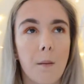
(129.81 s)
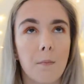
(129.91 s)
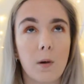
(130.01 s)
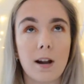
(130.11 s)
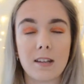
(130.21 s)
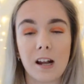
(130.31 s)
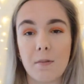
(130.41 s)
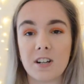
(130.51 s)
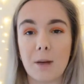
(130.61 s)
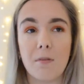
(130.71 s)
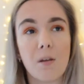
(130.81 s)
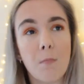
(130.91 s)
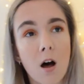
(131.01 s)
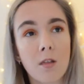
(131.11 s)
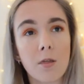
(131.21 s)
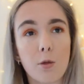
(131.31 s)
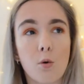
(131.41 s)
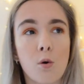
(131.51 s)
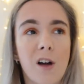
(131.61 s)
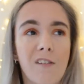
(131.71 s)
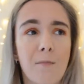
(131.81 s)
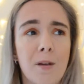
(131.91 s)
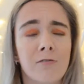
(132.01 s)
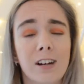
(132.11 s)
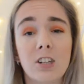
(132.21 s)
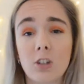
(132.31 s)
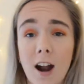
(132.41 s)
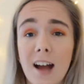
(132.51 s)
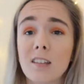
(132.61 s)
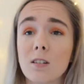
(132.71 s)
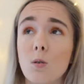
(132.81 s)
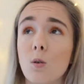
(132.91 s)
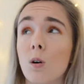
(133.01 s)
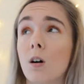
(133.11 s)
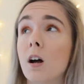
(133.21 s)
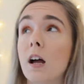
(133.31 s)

when it's like my time of the month, or if I've been really stressed, or